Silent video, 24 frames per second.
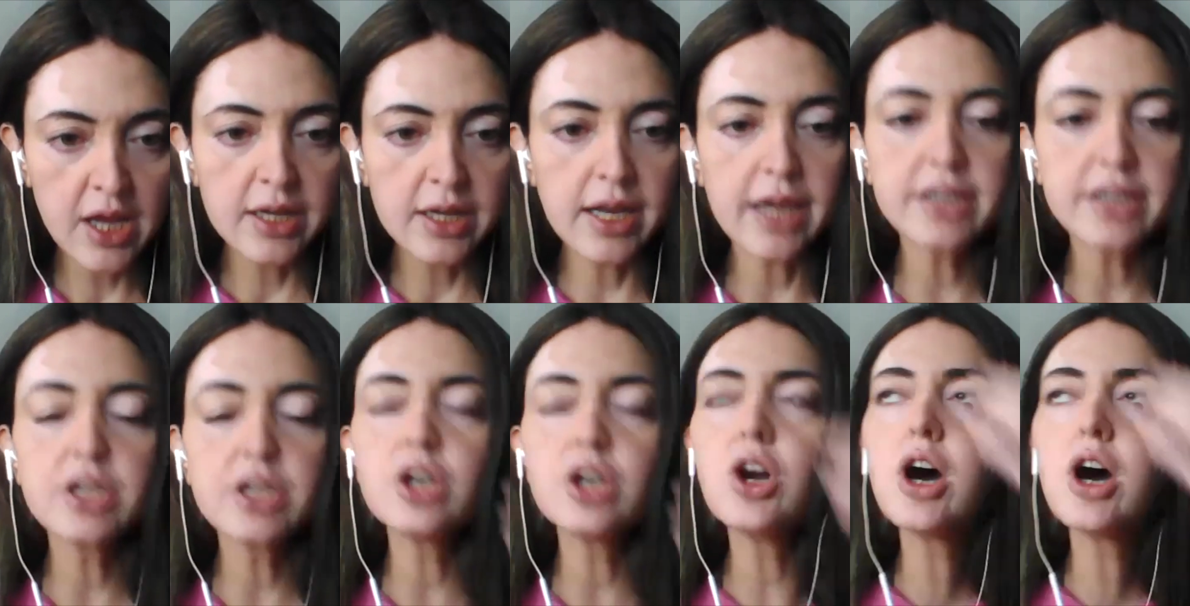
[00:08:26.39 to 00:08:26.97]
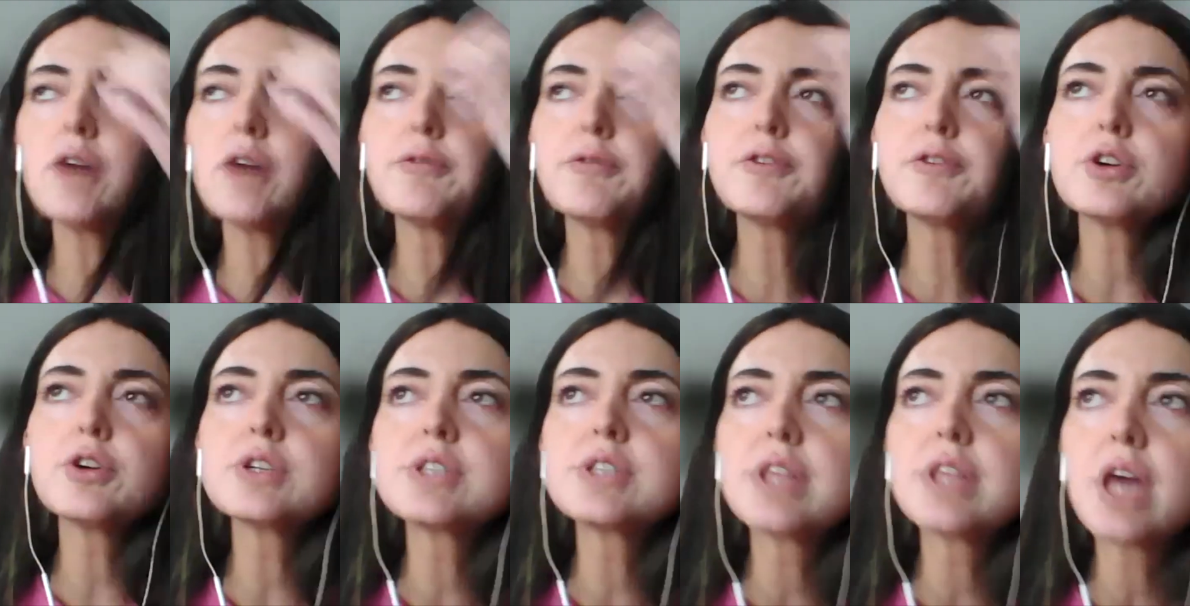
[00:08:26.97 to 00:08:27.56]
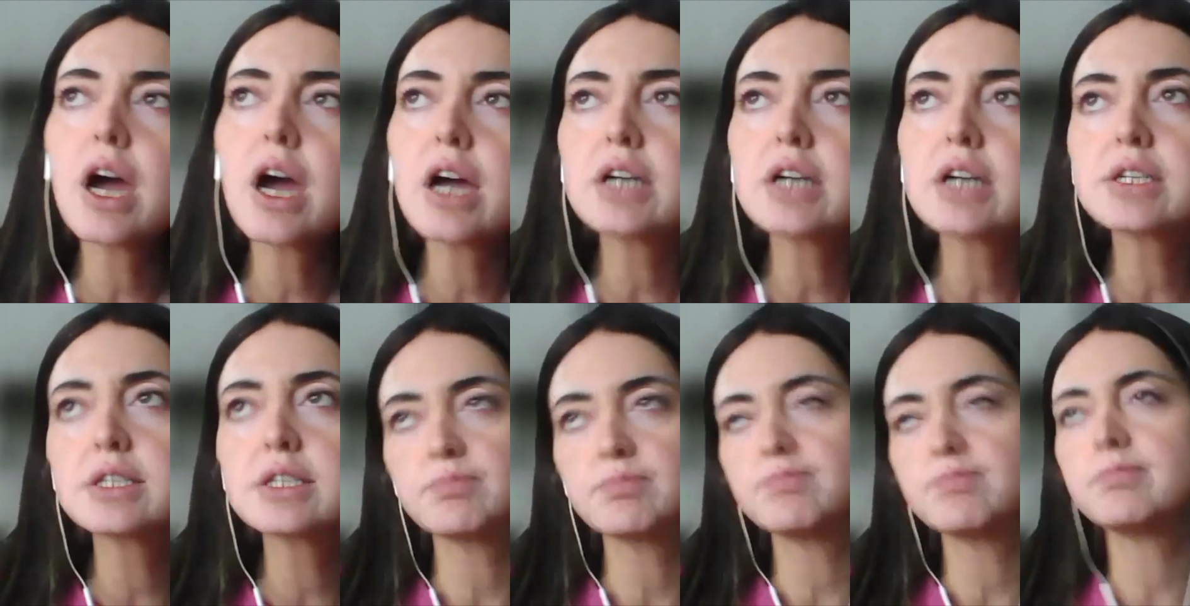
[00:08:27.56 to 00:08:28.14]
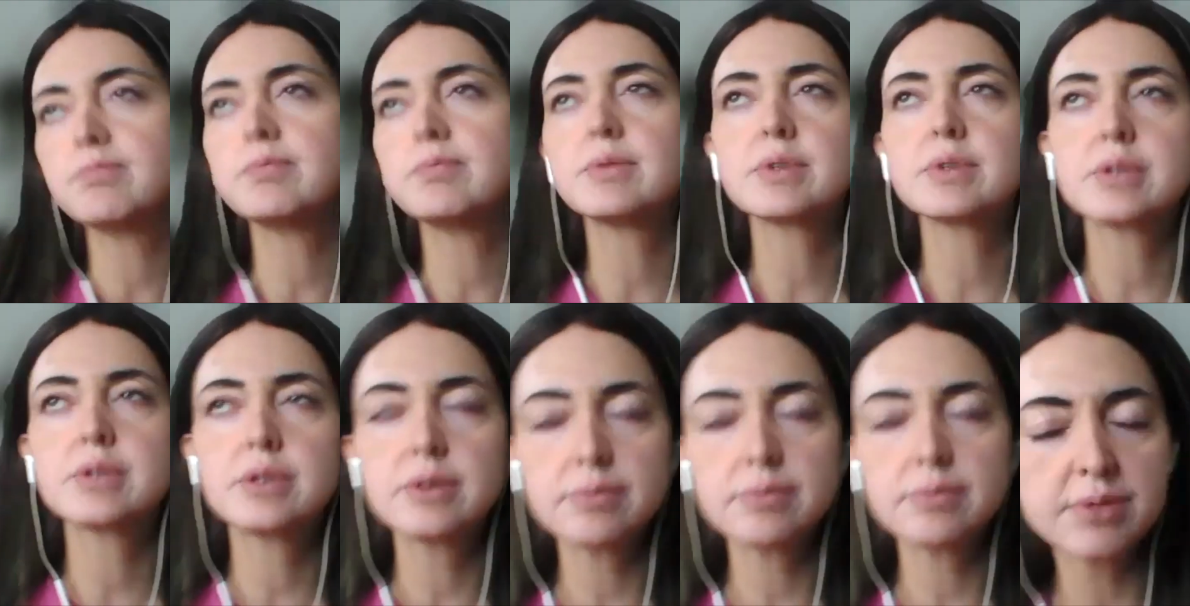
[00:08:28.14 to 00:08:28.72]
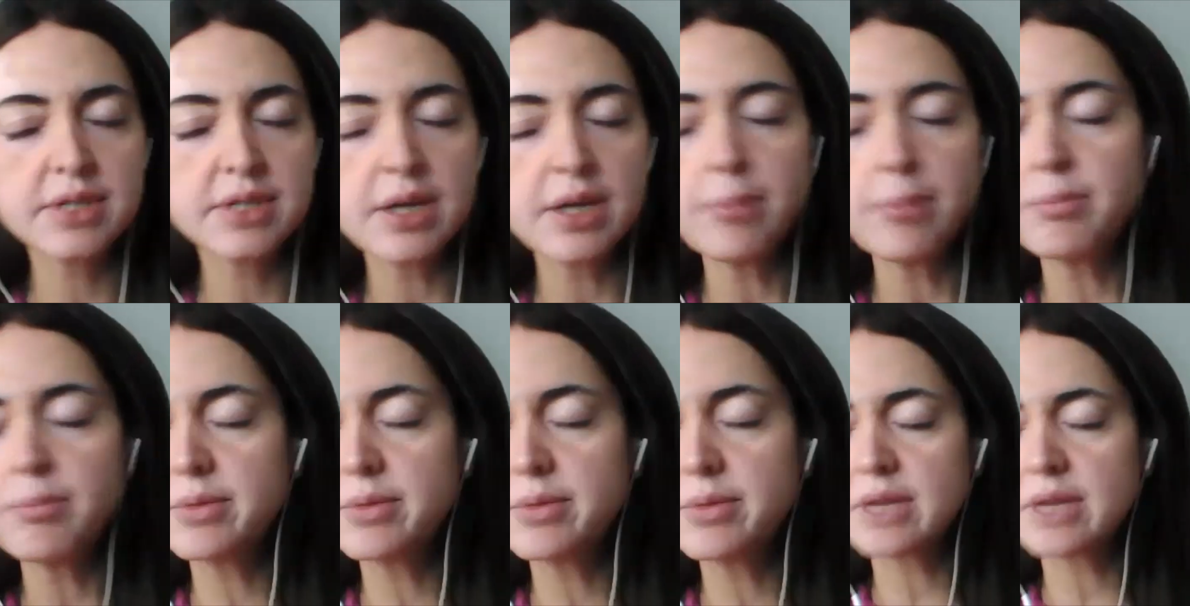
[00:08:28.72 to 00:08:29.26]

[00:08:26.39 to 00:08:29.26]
Like, you know, of course, there are some